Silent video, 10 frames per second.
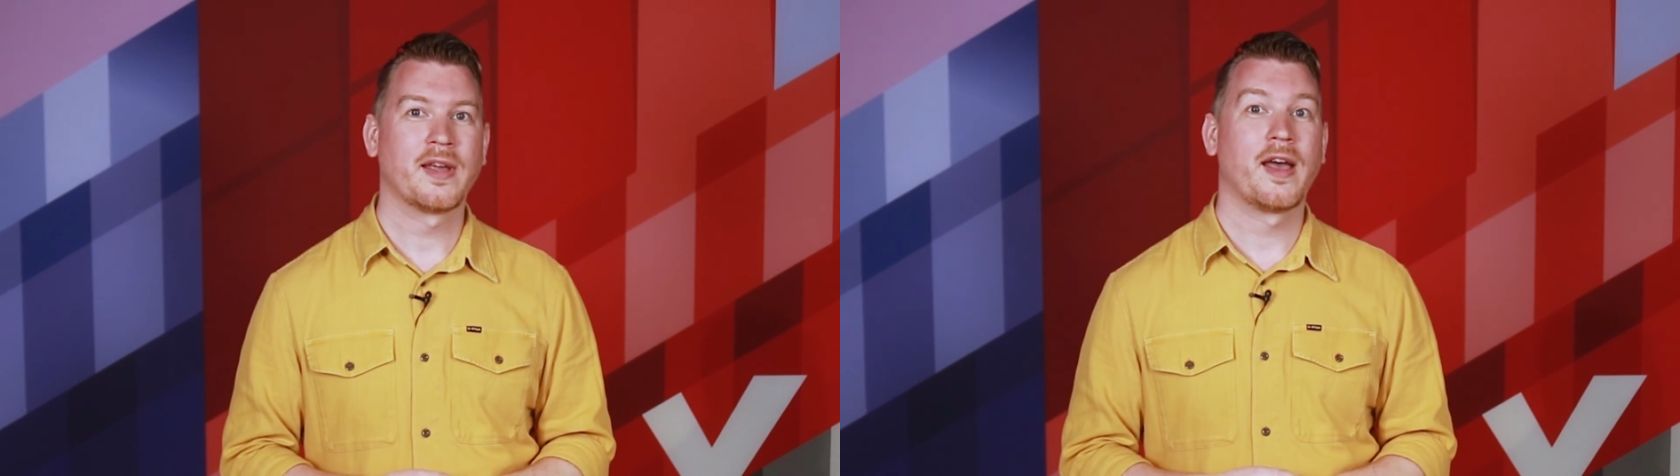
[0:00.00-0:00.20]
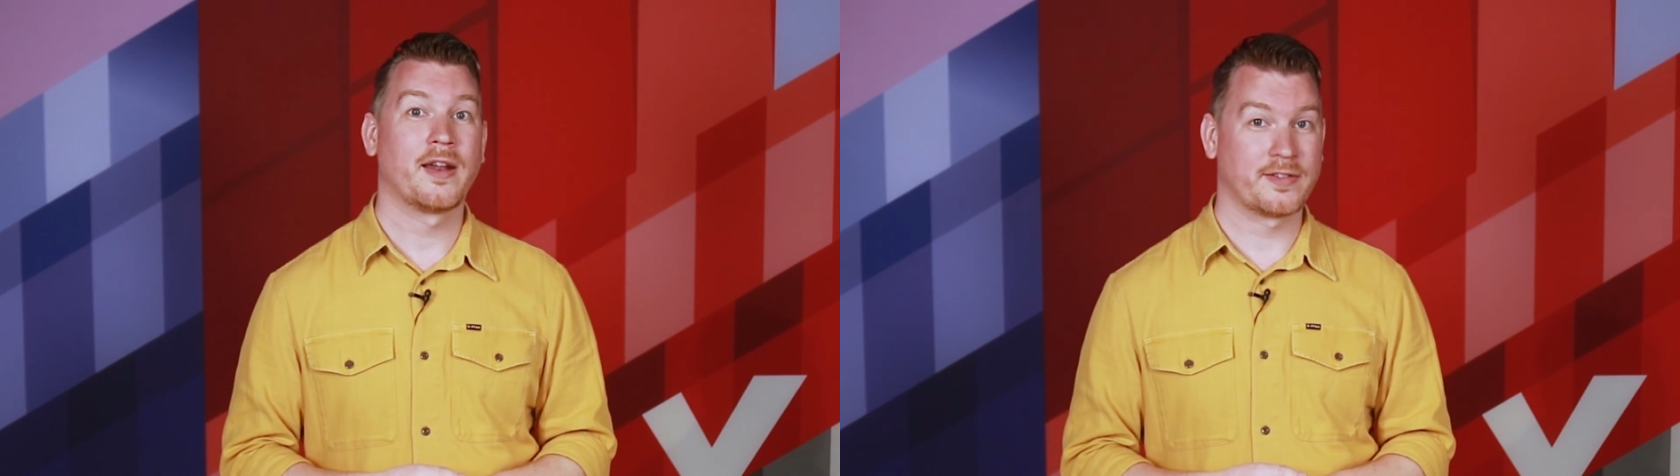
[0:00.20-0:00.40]

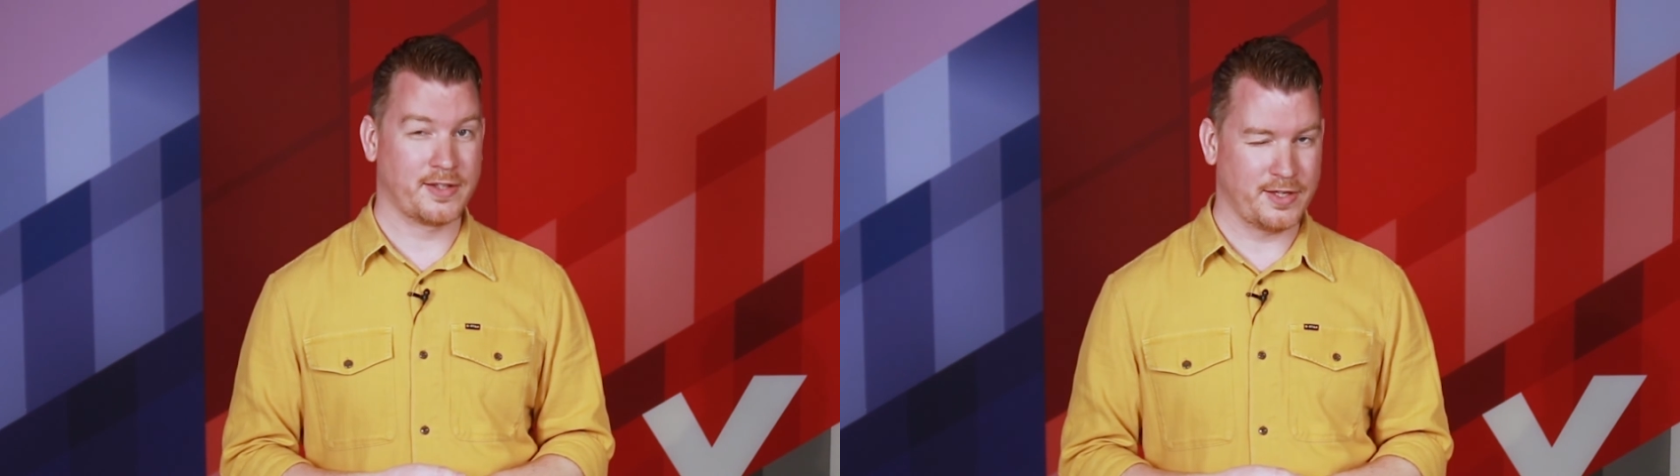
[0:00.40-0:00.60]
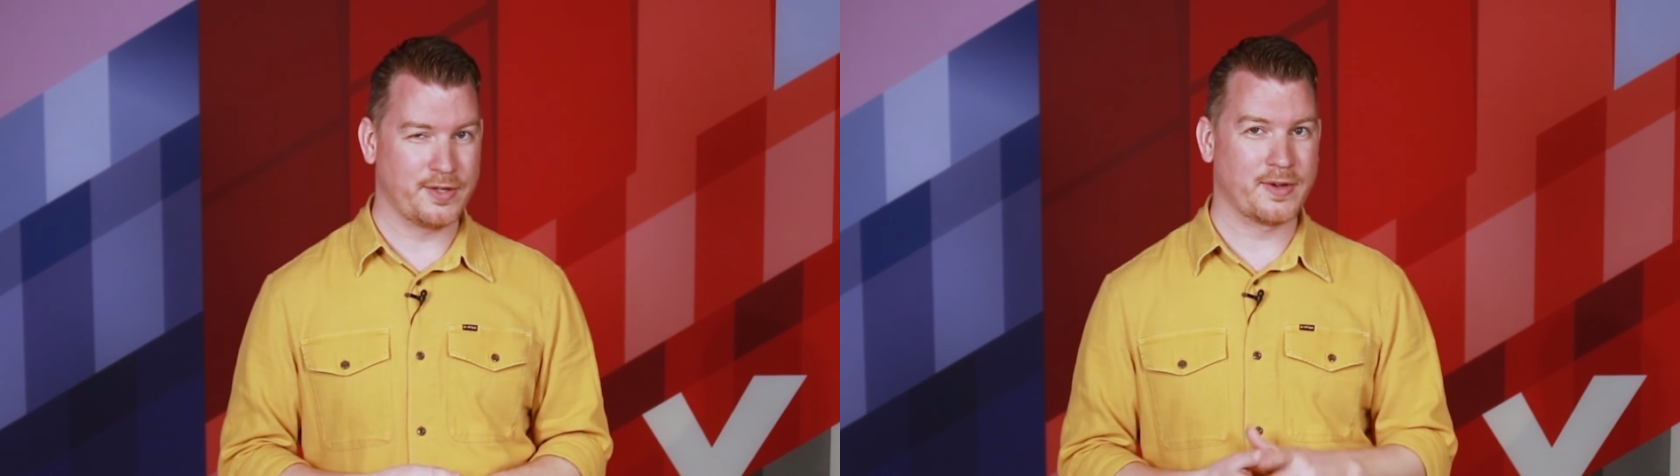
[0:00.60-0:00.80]
and I'll see
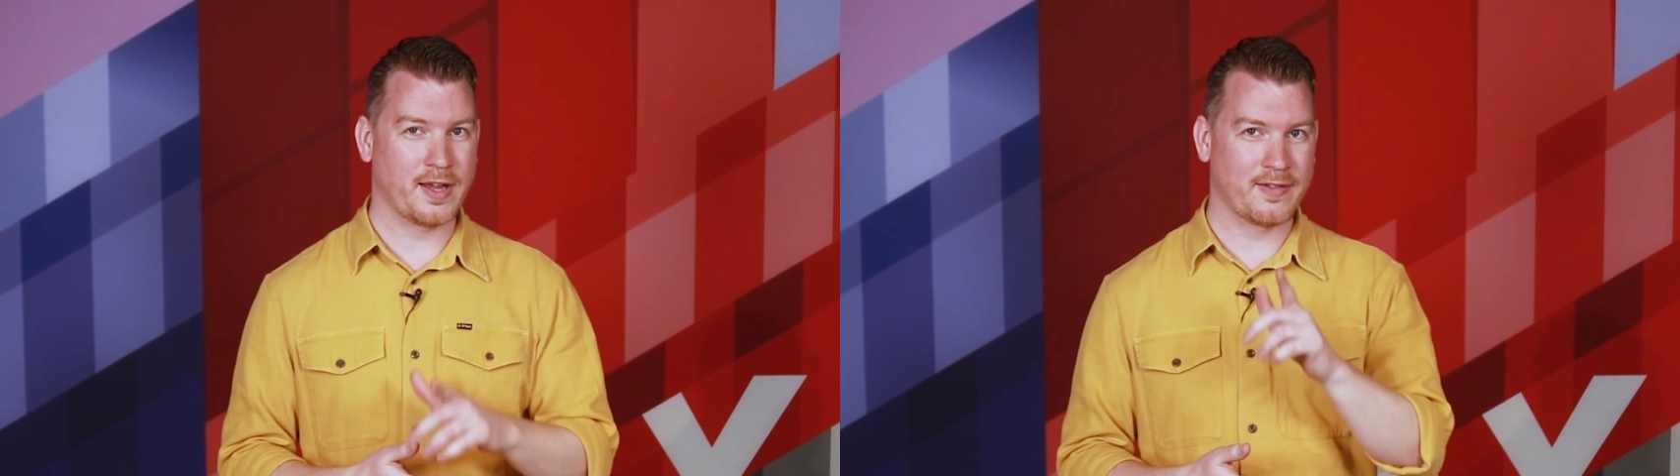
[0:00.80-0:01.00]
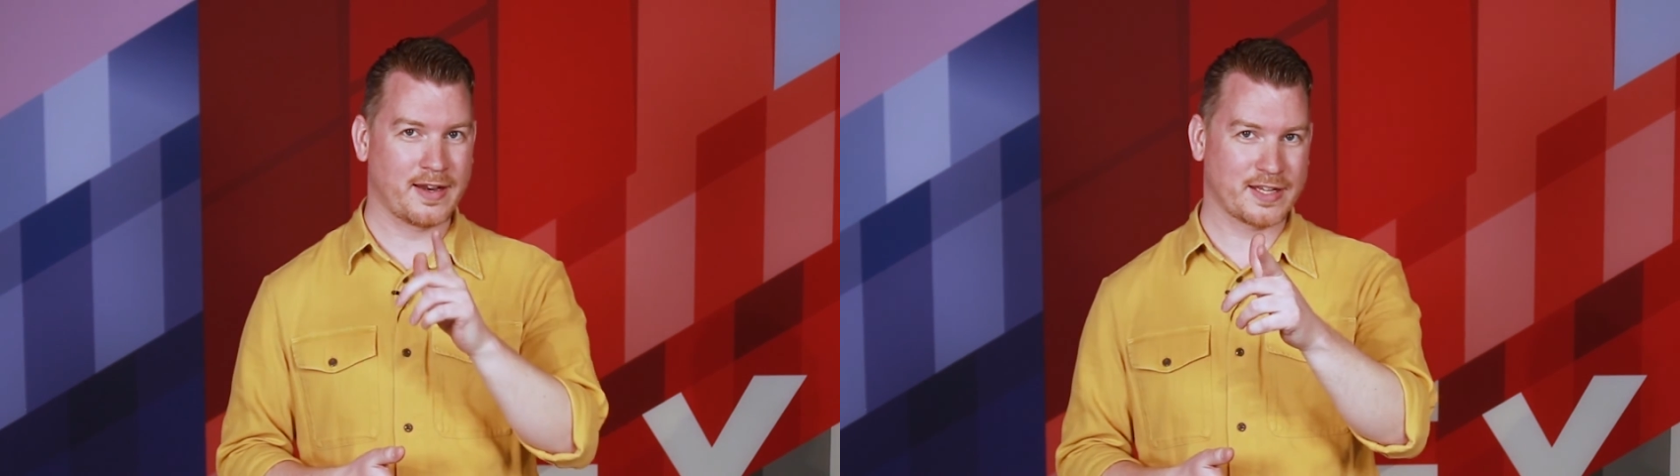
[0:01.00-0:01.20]
you
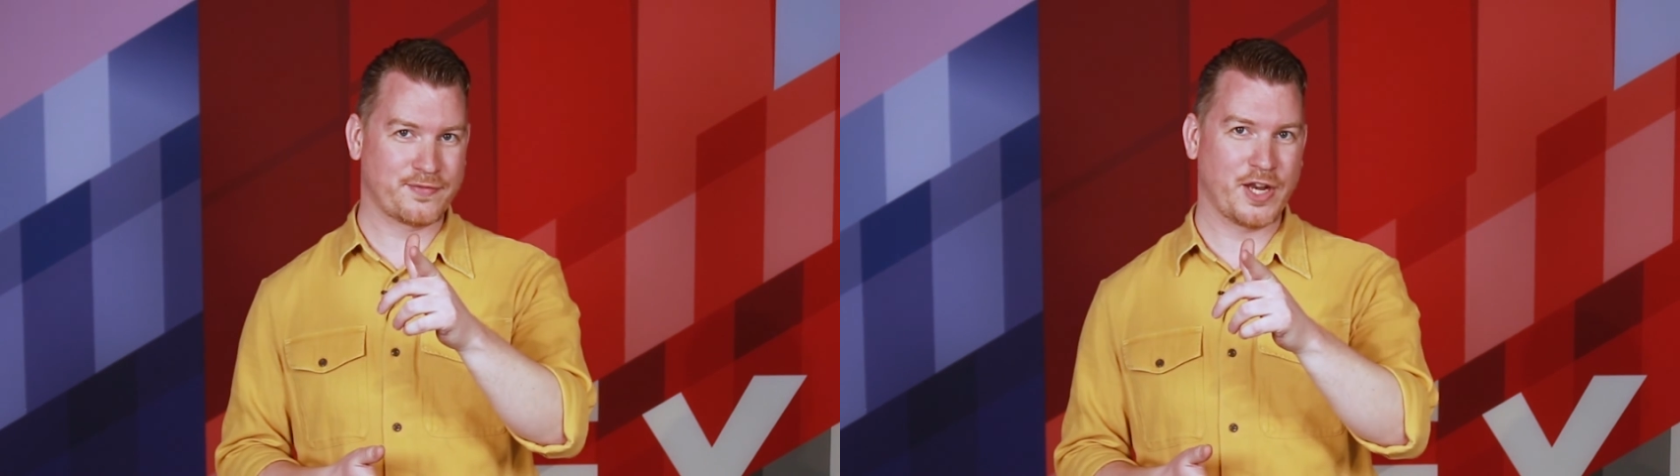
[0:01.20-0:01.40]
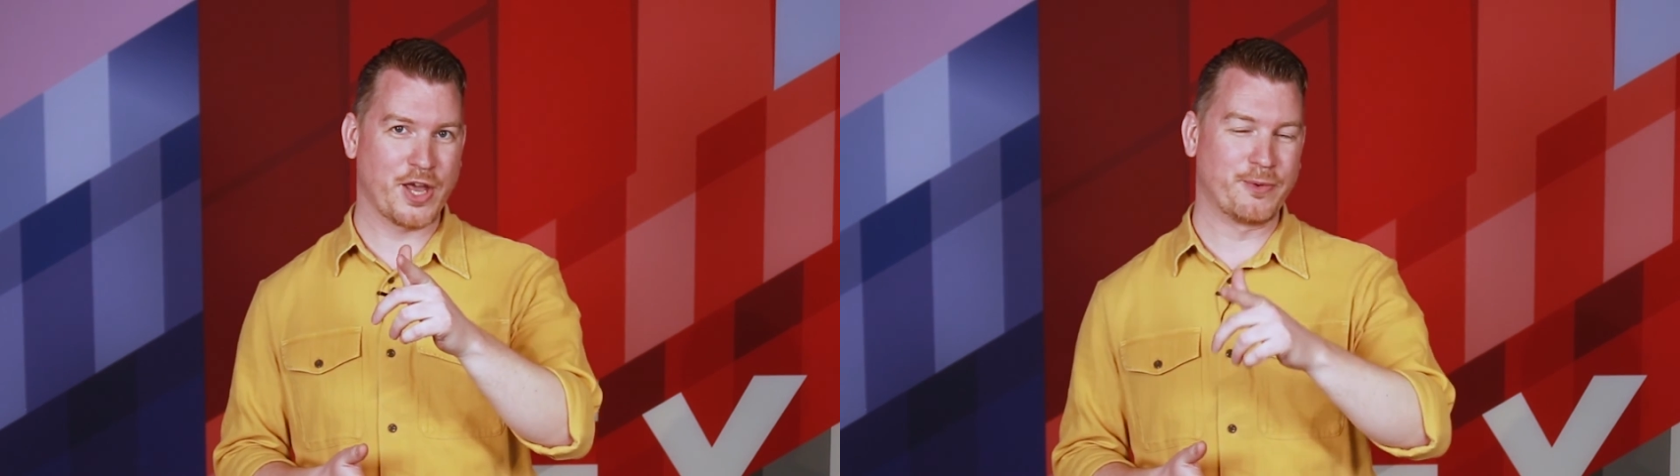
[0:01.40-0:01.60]
in the next
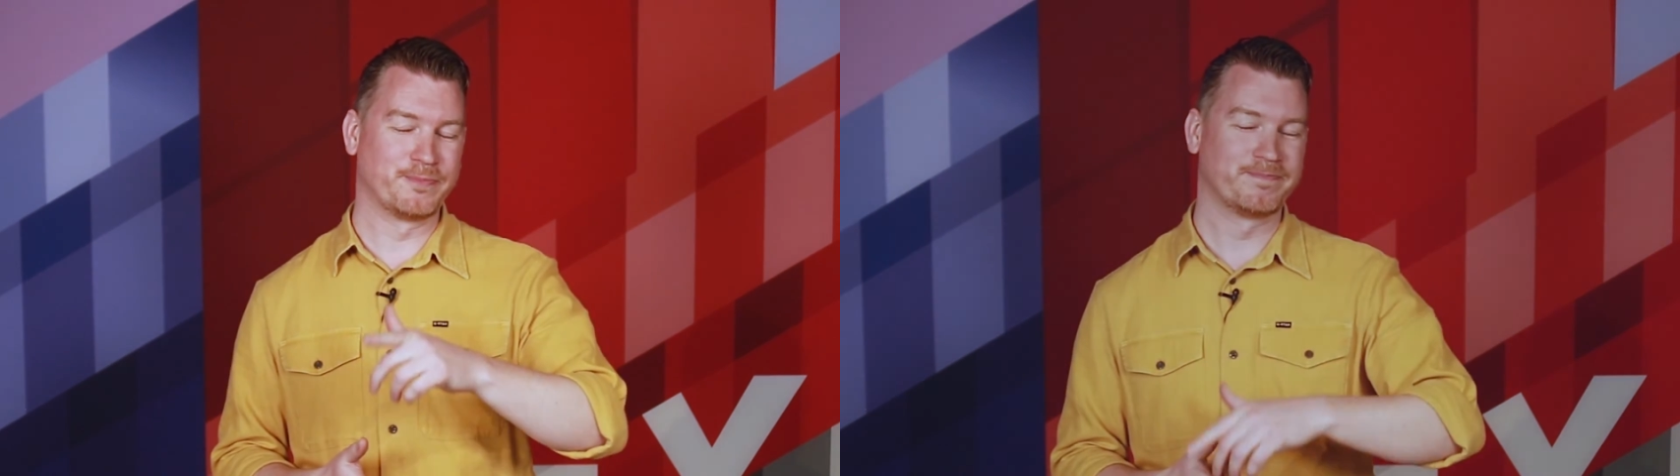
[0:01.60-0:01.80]
video.